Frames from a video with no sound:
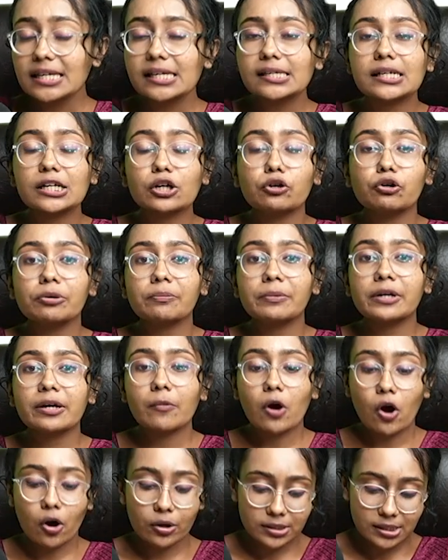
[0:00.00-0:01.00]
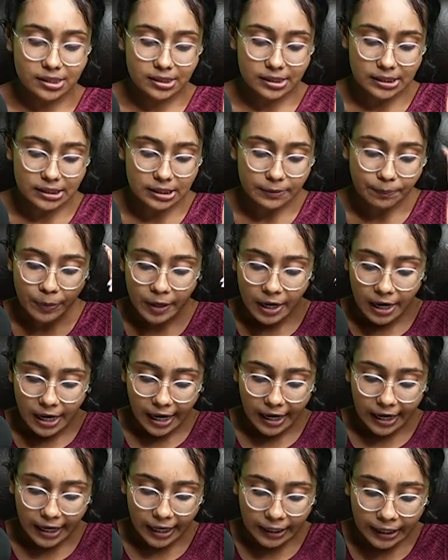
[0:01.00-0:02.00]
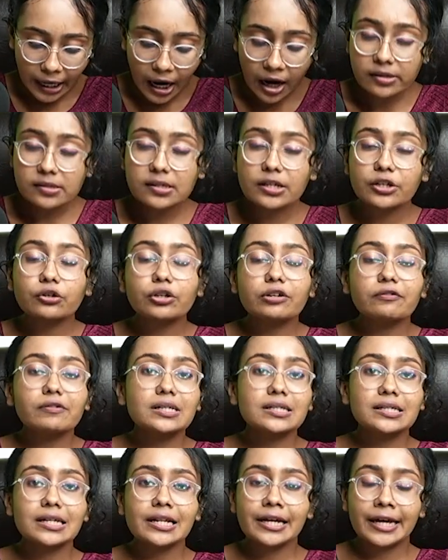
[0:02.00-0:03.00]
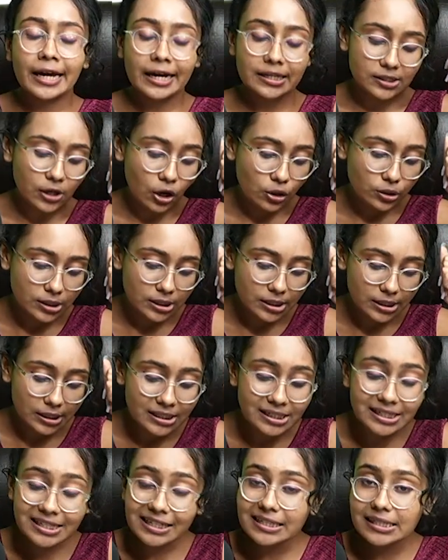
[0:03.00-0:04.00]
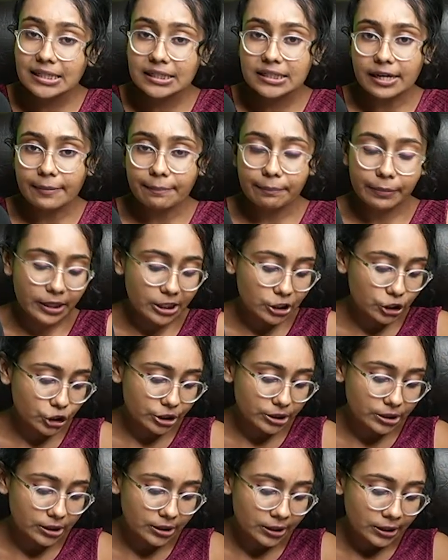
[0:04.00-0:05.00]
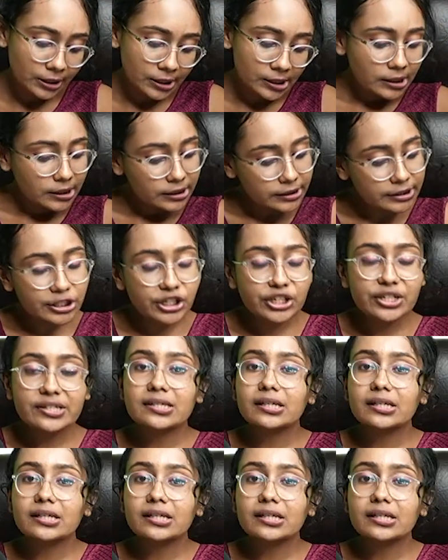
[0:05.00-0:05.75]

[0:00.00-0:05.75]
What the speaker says: is equilibrium constant and R is a universal gas constant, T is a temperature, G is